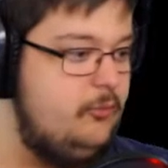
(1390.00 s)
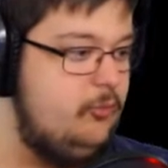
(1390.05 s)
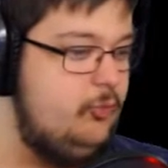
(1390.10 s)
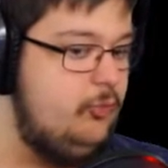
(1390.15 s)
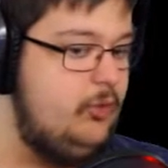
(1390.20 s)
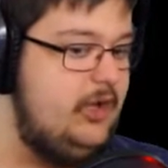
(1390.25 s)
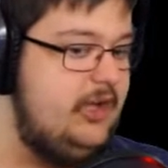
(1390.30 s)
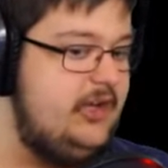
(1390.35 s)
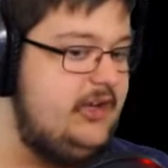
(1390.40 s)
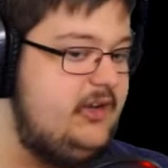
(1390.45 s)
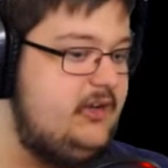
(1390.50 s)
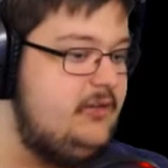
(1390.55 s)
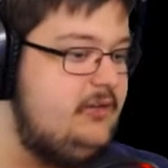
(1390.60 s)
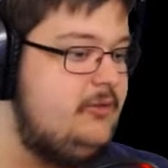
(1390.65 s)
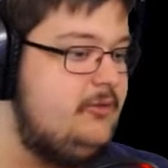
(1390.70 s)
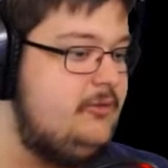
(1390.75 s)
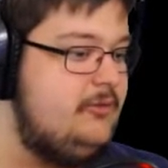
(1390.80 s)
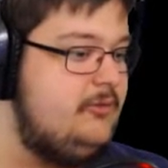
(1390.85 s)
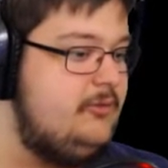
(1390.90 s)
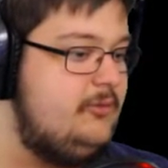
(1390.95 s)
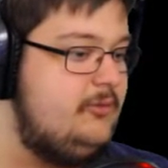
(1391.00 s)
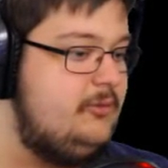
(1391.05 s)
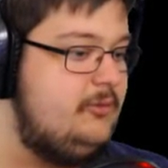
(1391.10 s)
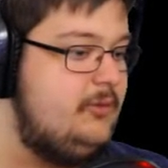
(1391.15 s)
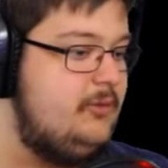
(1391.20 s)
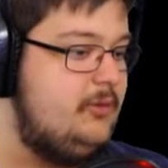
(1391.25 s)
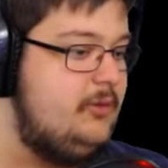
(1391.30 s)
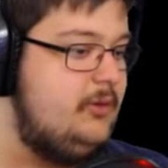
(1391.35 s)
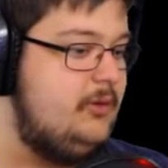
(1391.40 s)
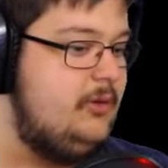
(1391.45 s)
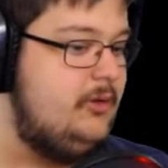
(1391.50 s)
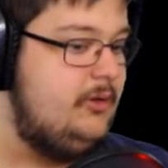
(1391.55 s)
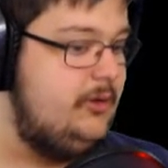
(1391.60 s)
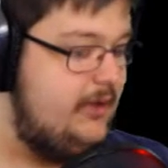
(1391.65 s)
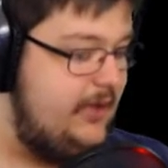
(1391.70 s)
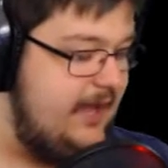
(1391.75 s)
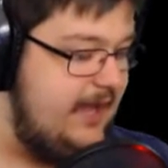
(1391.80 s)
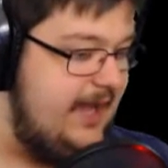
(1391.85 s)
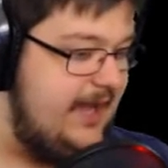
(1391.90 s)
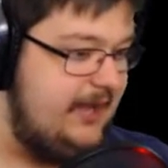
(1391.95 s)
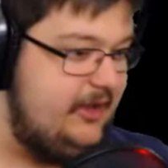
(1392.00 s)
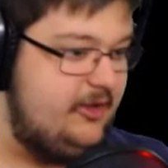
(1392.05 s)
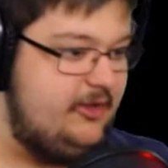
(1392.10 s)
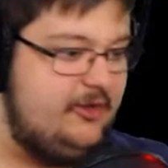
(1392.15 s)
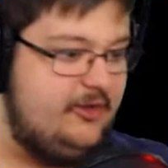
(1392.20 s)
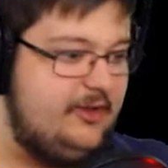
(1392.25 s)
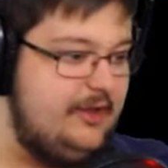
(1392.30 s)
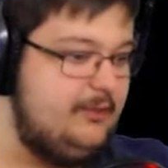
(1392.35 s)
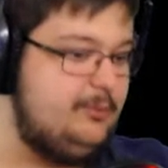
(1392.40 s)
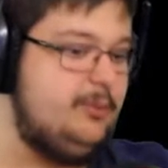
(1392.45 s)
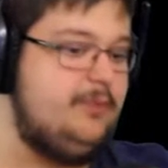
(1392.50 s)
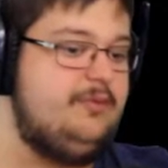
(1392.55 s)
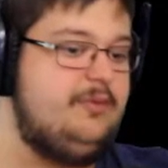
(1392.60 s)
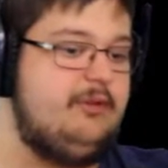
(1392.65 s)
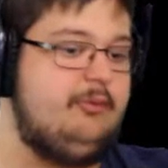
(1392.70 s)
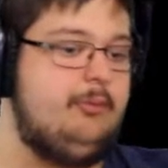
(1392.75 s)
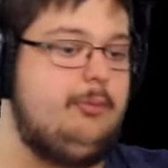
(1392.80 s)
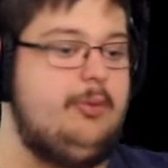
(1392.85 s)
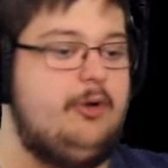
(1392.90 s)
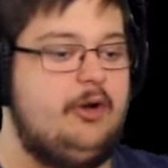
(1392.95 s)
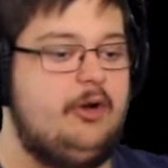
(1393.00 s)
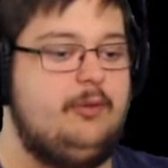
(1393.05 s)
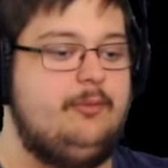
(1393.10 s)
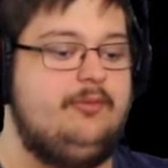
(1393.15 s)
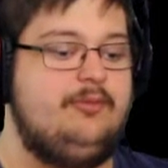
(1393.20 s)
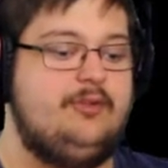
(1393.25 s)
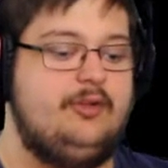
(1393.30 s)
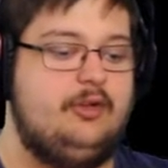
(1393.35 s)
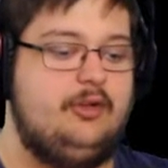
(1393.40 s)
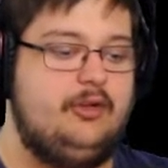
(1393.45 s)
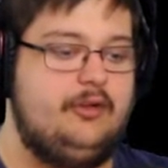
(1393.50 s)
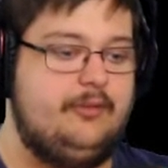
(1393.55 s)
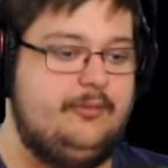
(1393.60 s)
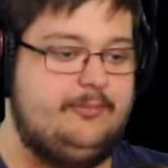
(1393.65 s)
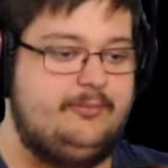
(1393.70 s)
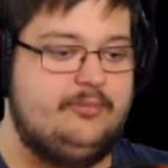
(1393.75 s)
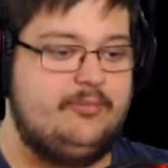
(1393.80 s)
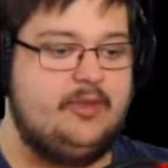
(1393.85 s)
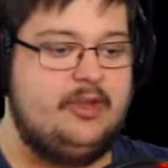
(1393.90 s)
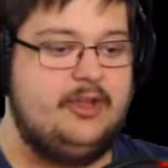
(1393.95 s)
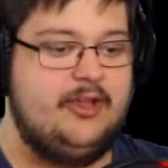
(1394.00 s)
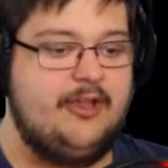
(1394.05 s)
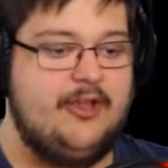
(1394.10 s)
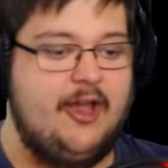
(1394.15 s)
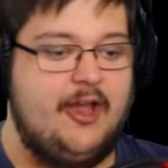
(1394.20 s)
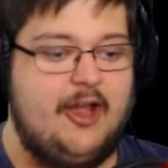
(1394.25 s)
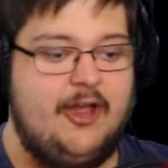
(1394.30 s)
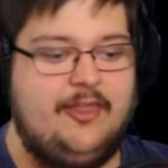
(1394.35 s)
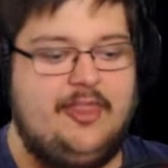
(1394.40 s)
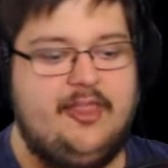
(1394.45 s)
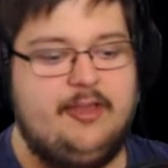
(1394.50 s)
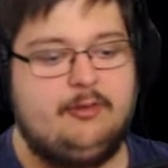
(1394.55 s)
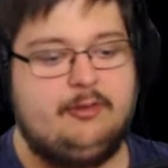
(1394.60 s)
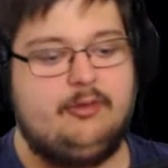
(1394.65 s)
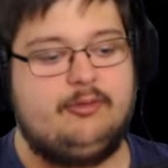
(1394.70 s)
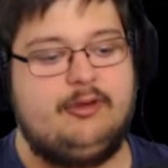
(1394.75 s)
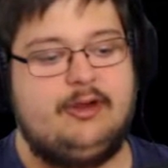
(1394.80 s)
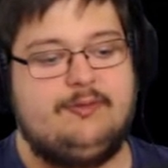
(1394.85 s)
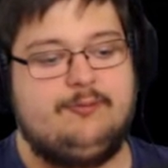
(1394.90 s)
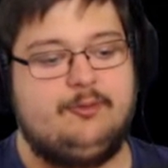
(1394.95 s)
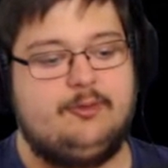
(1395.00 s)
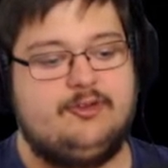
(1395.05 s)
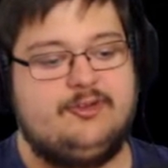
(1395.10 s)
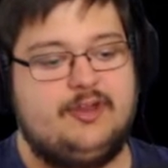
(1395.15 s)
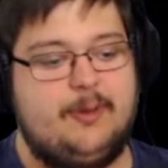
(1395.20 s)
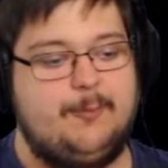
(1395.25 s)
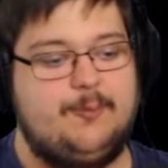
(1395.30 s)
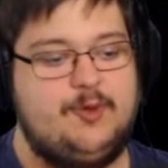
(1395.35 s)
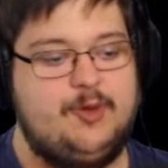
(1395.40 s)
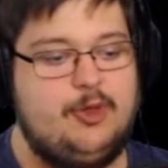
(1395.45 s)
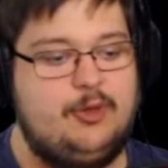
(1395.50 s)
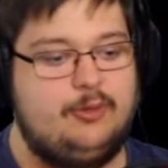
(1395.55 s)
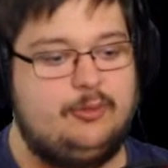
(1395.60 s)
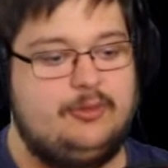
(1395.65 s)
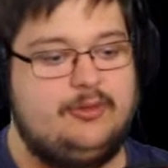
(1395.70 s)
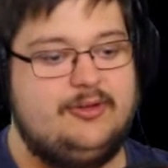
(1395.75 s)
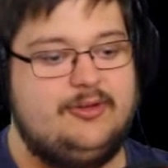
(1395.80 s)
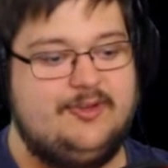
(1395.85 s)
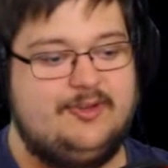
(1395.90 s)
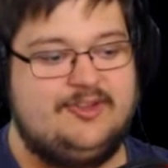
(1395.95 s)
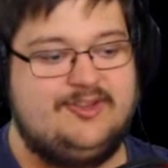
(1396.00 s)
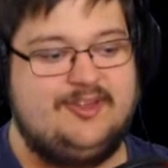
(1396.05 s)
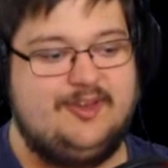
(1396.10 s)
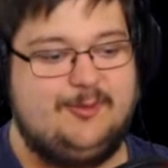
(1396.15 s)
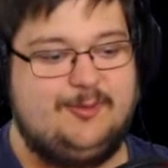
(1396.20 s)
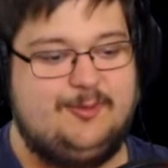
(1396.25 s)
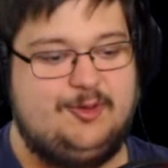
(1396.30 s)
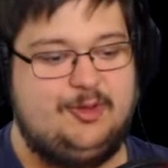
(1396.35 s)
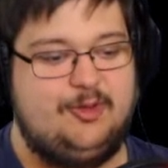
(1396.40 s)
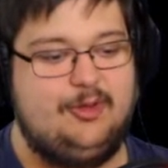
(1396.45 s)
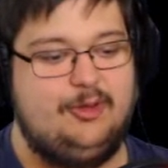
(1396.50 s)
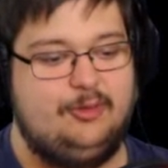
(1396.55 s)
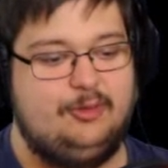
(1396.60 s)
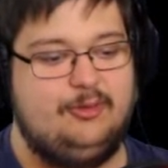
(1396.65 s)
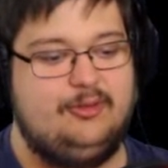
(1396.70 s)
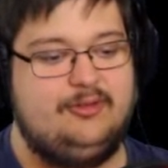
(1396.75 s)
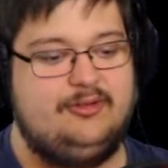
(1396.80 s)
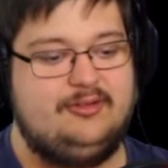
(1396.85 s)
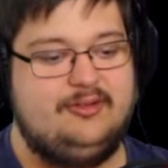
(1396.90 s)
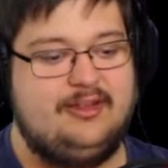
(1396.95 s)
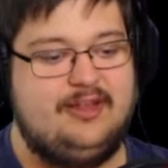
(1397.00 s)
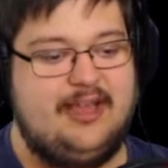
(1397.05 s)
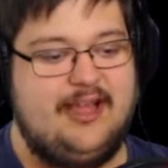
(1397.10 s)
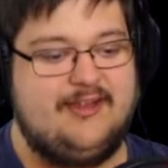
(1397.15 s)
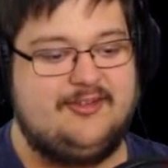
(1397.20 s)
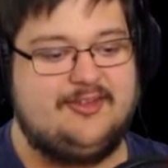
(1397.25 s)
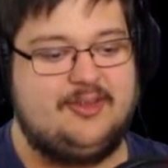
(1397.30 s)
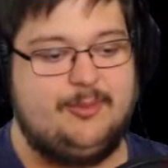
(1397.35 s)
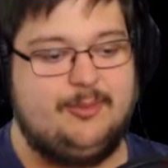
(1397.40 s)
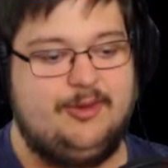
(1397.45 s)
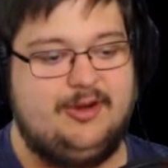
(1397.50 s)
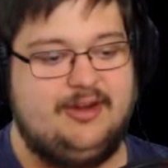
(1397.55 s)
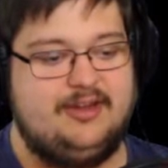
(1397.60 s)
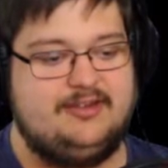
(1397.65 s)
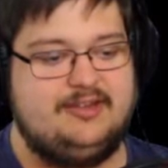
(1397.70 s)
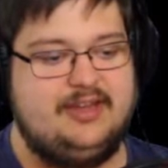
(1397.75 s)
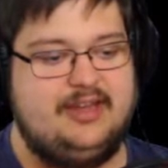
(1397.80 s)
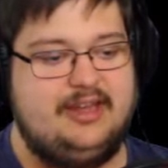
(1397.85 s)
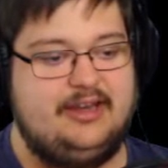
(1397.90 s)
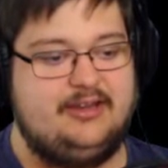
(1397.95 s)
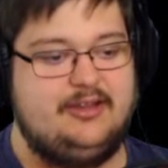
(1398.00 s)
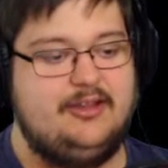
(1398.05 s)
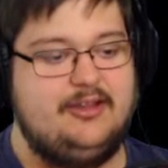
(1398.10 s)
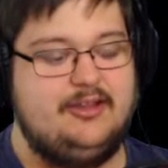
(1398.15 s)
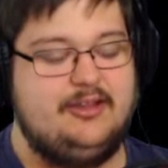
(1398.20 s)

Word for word: What? Egg. That's my favorite part of it all. I think we're ready for step two. Step two, ask them on a date.